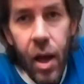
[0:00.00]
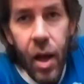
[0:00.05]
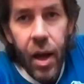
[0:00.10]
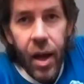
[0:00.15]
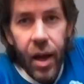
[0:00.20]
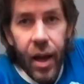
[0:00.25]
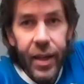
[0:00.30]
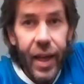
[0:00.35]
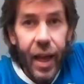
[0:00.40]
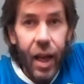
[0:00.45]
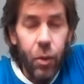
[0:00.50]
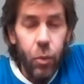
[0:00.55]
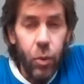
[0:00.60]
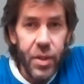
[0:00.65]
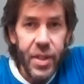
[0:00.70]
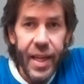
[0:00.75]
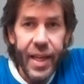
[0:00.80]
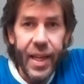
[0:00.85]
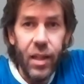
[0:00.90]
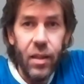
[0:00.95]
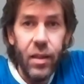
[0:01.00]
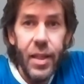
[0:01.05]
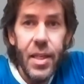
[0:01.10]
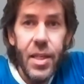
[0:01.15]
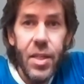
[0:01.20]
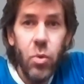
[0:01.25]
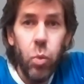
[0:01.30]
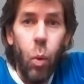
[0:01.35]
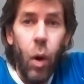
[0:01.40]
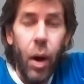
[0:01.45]
Again, we'll take at
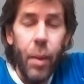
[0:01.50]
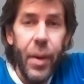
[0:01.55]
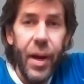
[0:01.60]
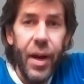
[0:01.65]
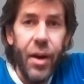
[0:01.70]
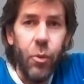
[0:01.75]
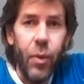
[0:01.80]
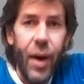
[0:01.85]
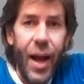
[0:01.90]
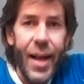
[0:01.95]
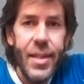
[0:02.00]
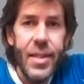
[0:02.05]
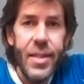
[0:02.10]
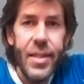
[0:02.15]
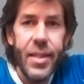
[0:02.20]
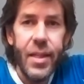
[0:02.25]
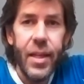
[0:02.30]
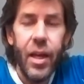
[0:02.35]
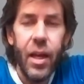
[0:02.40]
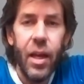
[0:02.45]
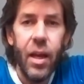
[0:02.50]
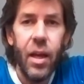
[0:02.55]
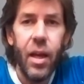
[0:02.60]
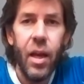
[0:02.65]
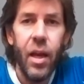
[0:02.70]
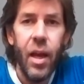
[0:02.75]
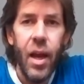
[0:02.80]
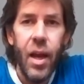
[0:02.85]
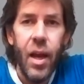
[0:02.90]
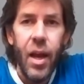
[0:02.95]
least 1 minute rest
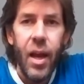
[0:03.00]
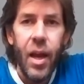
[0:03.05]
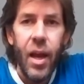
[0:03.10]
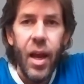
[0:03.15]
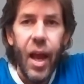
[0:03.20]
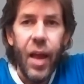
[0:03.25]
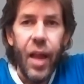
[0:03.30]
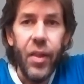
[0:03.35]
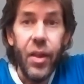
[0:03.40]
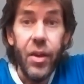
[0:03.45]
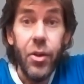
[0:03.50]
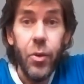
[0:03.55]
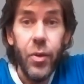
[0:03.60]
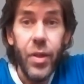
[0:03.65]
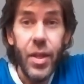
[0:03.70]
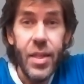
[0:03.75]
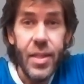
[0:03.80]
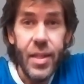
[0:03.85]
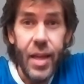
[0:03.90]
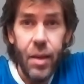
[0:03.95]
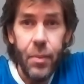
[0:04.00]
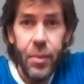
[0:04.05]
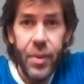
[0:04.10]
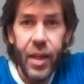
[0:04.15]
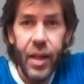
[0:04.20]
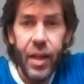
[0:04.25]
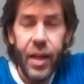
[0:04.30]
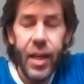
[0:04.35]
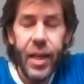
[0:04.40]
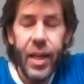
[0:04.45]
and then do the same
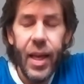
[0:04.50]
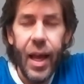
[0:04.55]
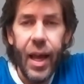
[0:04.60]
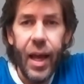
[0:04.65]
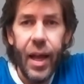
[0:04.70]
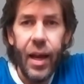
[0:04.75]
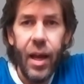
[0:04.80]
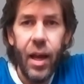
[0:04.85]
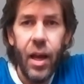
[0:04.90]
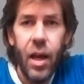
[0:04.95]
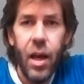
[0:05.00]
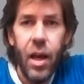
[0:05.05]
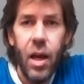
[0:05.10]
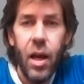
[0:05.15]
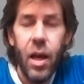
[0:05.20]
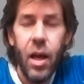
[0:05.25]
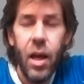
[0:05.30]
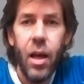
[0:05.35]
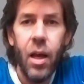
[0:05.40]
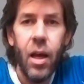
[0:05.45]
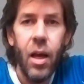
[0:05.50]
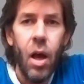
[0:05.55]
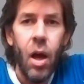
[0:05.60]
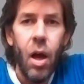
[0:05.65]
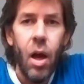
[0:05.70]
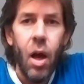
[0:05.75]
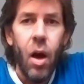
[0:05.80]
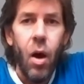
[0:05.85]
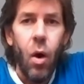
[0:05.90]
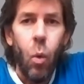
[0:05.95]
thing again.
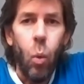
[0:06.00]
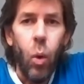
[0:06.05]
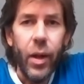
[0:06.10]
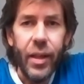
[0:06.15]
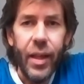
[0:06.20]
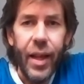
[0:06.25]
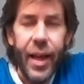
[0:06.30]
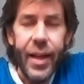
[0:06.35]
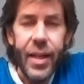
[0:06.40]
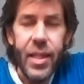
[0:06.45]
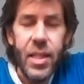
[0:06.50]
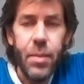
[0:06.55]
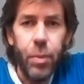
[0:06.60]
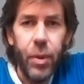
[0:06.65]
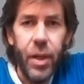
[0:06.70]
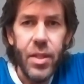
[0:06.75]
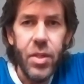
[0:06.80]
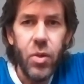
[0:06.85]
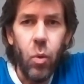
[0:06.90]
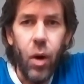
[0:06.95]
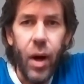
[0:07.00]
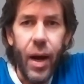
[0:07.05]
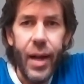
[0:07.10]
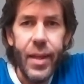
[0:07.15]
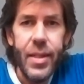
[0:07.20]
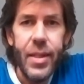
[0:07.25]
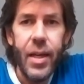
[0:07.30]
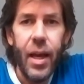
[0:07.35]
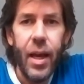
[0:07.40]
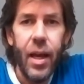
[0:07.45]
One leg split
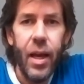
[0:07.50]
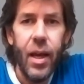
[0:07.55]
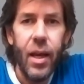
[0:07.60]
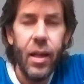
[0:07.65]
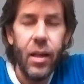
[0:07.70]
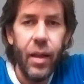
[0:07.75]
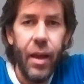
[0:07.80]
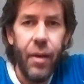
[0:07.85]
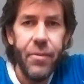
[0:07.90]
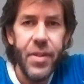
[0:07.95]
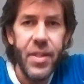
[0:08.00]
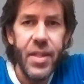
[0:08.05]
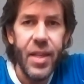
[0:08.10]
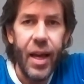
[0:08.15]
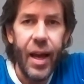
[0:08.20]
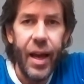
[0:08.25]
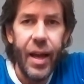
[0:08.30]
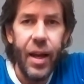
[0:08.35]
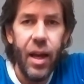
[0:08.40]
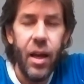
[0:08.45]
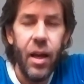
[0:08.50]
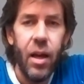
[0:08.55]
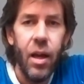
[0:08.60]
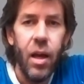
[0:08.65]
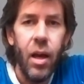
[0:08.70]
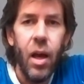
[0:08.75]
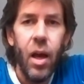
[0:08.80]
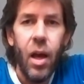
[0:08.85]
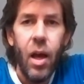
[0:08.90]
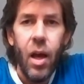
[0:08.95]
squats, left side,
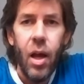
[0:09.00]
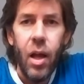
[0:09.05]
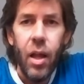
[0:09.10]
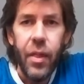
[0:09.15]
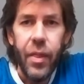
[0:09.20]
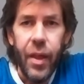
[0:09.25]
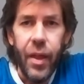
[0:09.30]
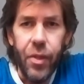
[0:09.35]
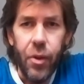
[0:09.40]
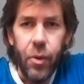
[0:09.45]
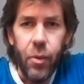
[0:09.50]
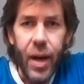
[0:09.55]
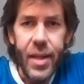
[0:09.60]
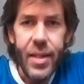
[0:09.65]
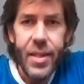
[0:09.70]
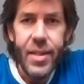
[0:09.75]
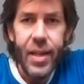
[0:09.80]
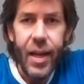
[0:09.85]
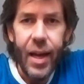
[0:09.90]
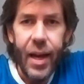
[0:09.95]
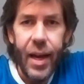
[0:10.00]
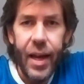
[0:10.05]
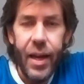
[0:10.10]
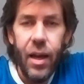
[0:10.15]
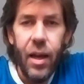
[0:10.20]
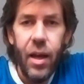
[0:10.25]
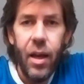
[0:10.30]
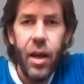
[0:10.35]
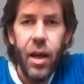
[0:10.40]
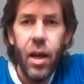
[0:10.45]
then the right side,
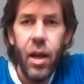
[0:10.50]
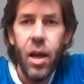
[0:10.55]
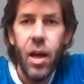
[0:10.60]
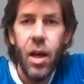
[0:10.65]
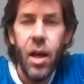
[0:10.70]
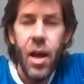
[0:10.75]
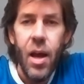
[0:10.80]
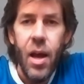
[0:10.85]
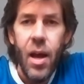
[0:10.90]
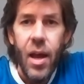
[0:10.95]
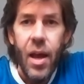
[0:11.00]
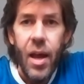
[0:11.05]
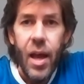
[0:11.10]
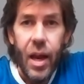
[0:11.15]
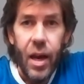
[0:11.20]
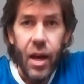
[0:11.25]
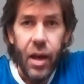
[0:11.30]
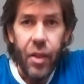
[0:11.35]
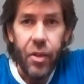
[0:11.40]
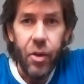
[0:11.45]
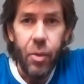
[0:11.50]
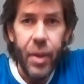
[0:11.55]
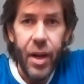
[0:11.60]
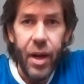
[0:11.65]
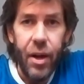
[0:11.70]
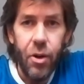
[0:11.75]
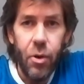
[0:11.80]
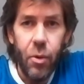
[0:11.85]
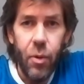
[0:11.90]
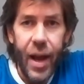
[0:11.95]
and another
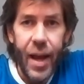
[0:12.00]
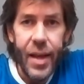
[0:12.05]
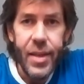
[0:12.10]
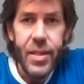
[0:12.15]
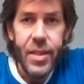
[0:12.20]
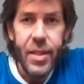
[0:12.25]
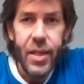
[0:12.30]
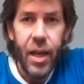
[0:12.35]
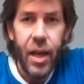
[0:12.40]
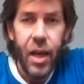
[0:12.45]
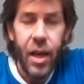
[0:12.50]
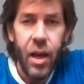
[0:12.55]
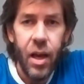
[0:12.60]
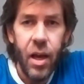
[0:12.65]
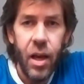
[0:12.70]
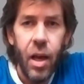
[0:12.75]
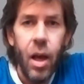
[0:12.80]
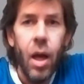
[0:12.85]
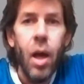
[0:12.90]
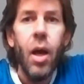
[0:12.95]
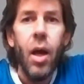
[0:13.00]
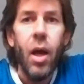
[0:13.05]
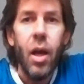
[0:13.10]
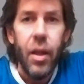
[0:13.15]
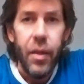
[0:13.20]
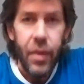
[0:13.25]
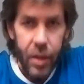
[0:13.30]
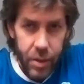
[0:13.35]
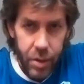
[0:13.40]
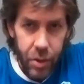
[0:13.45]
minute of rest,
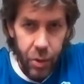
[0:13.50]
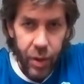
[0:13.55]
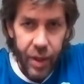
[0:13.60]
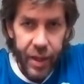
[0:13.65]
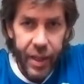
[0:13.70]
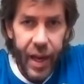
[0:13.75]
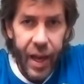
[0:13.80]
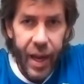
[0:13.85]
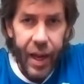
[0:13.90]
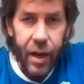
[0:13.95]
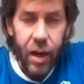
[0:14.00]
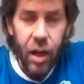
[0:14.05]
then do it again.